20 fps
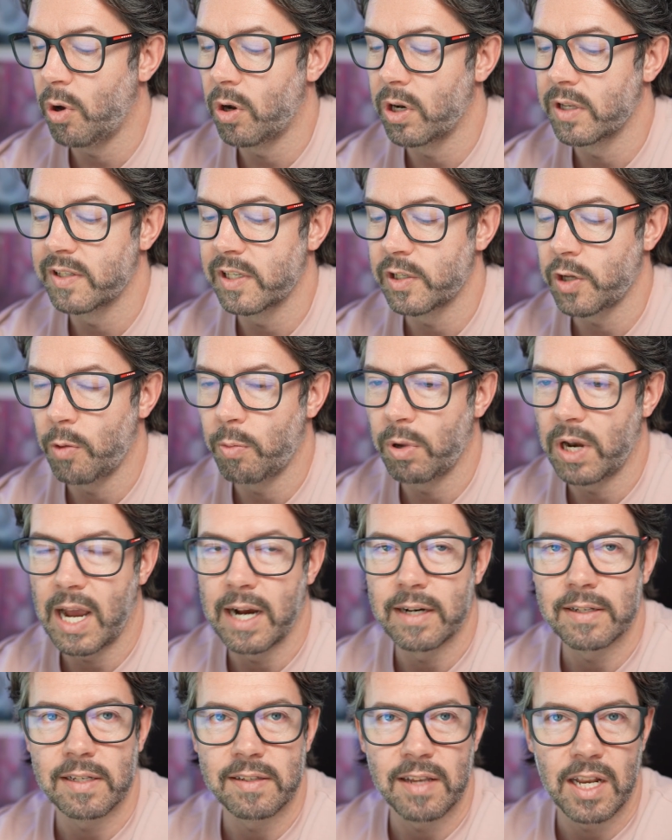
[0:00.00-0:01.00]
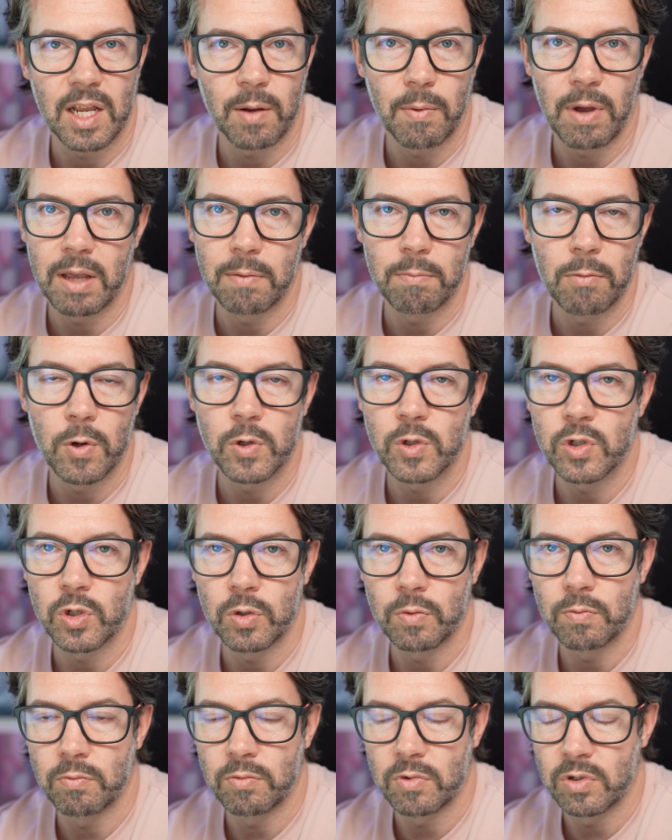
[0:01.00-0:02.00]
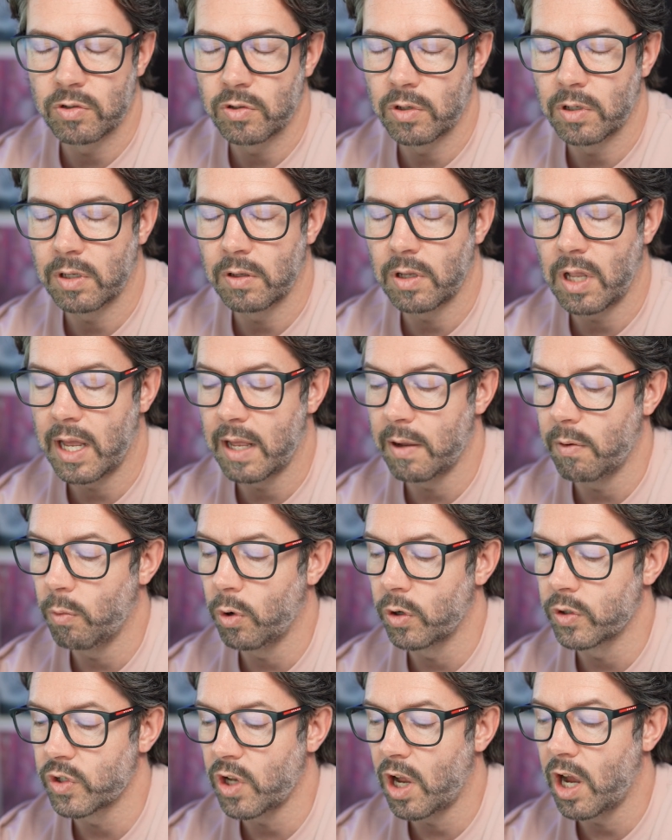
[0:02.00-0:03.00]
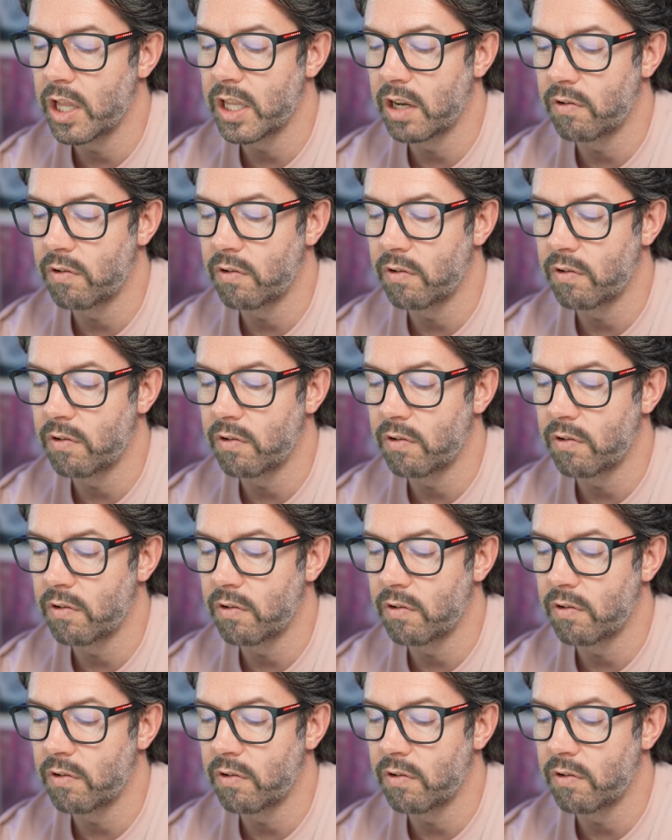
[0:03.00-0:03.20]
policies open access anyway? Most ones are.